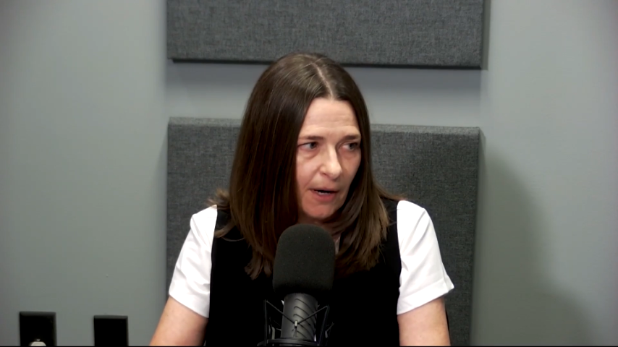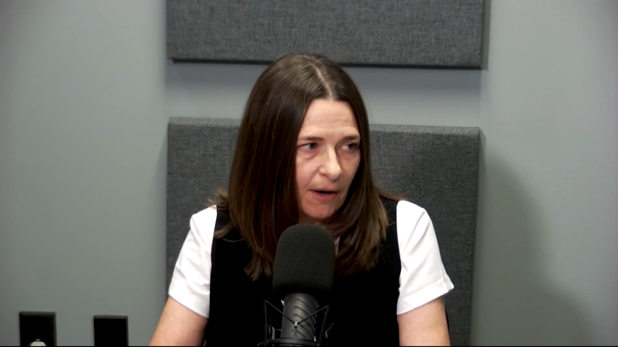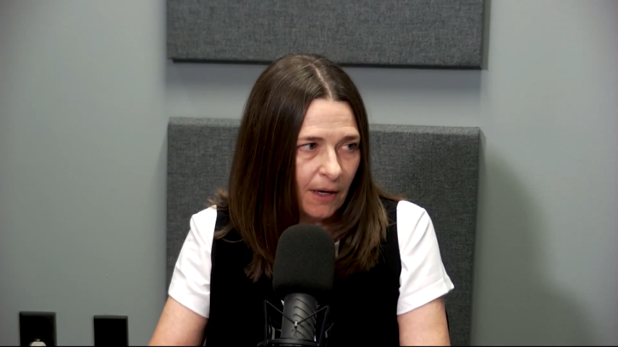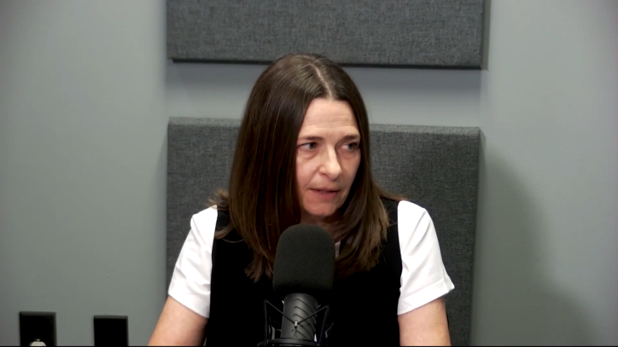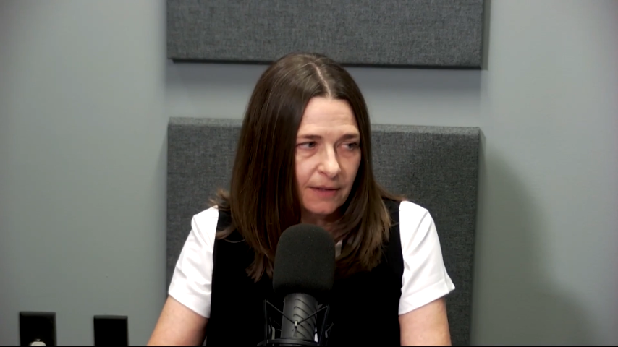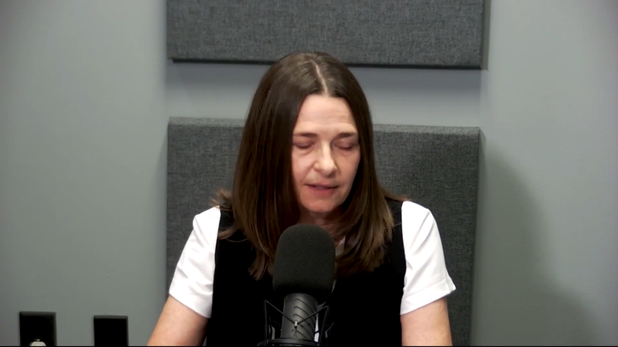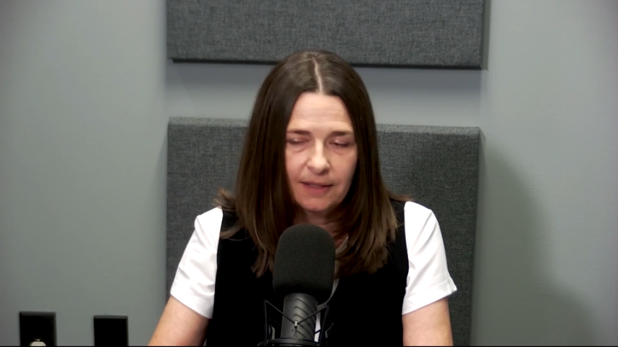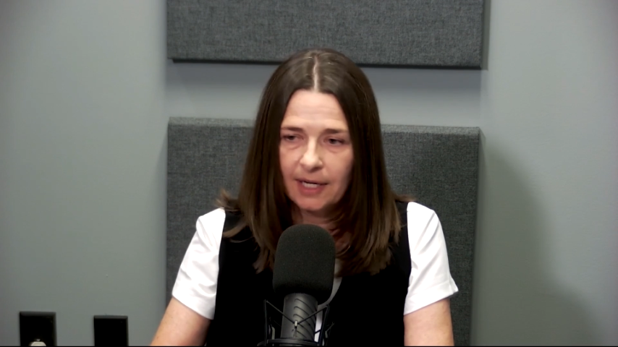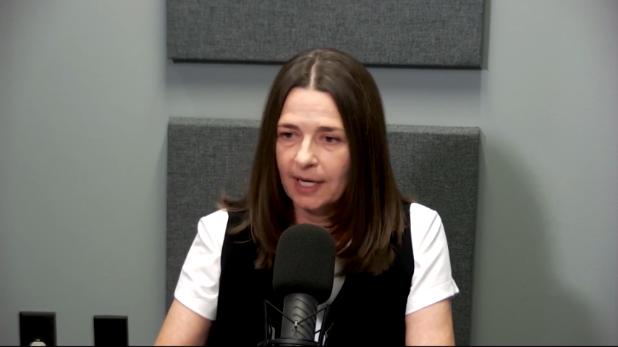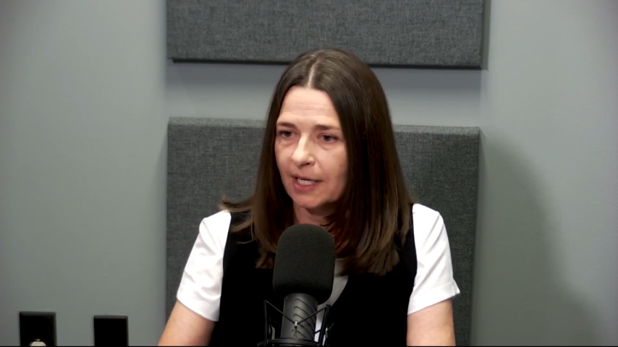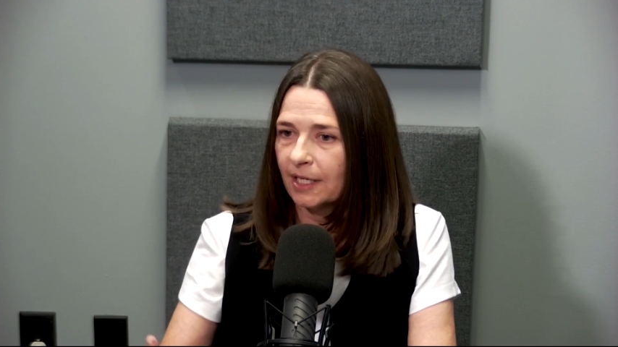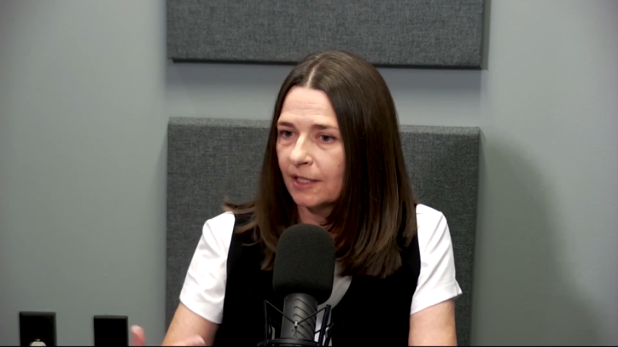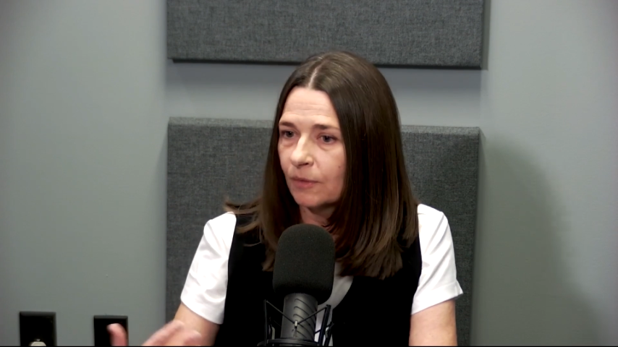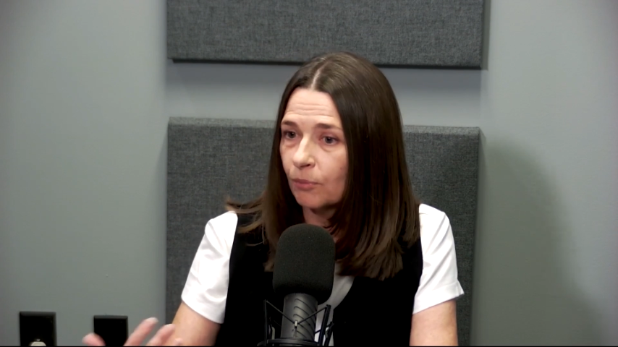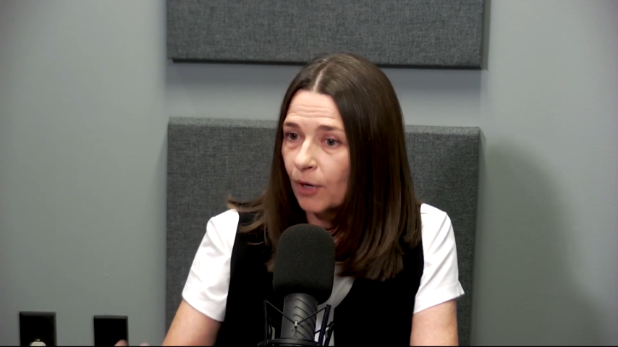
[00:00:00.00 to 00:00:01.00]
heart that I
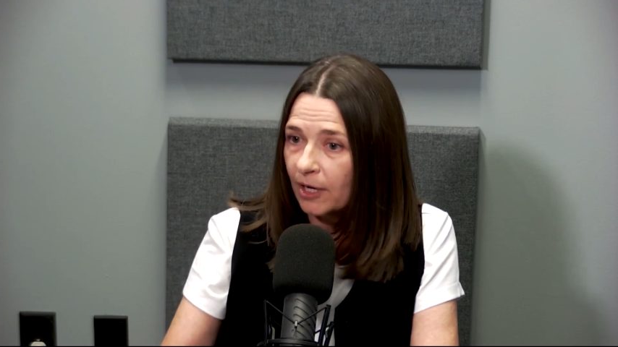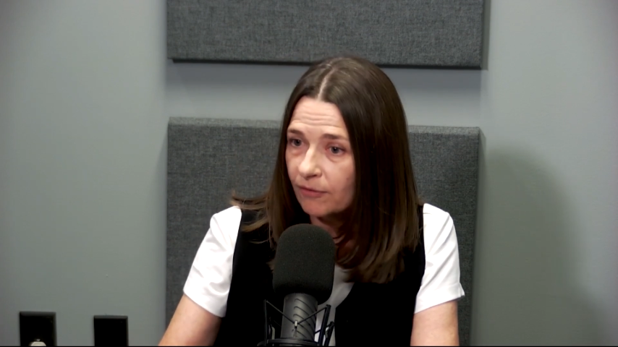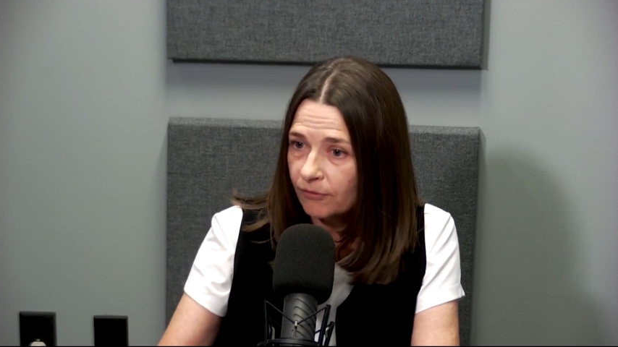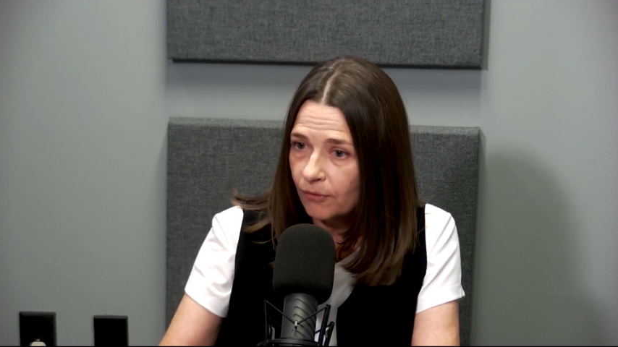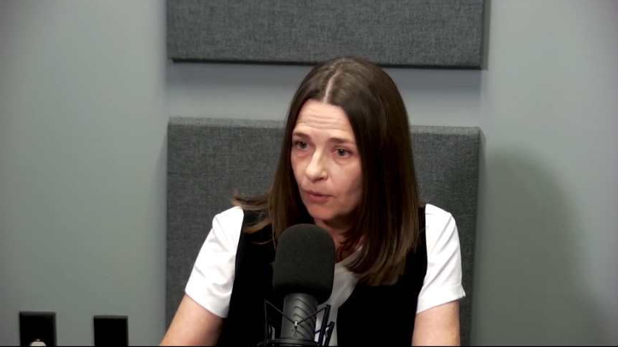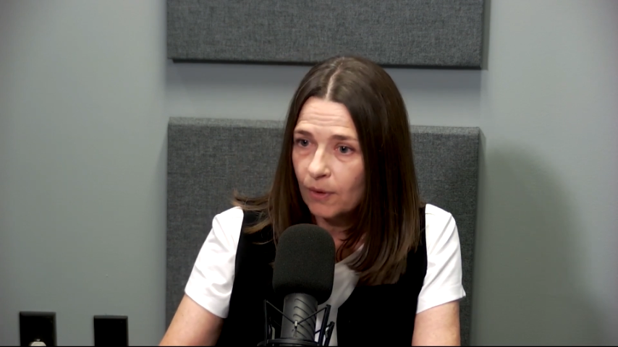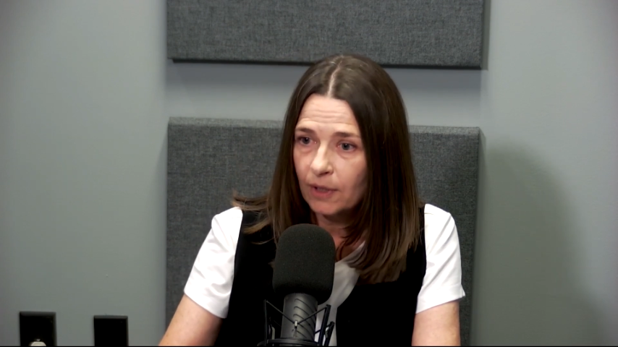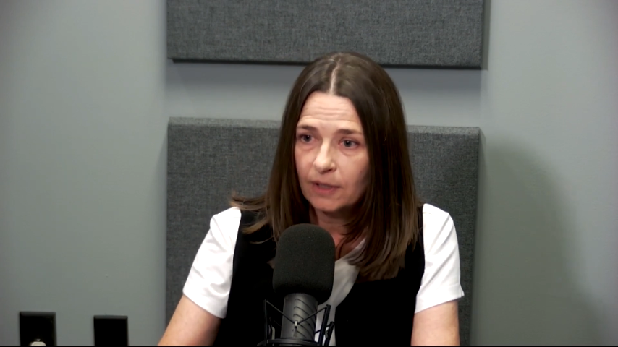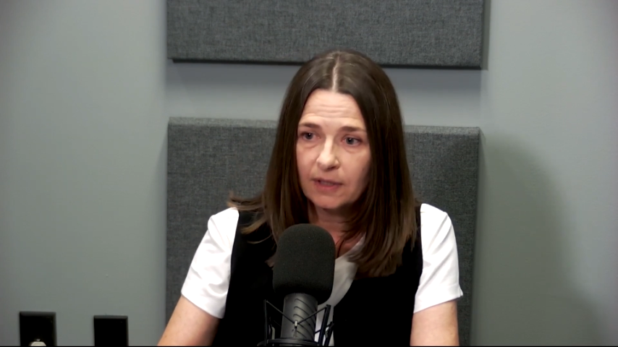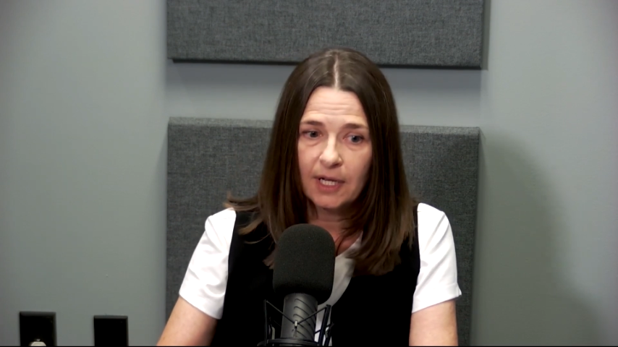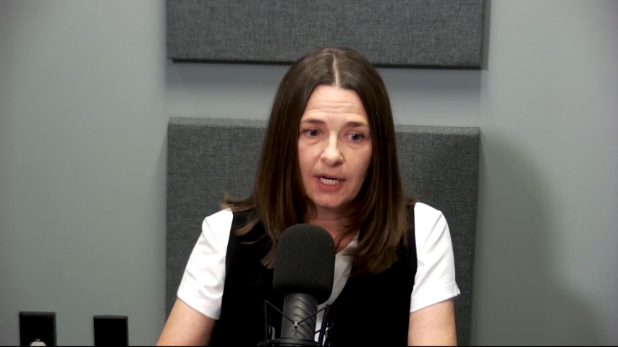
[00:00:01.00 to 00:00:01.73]
need to pray for,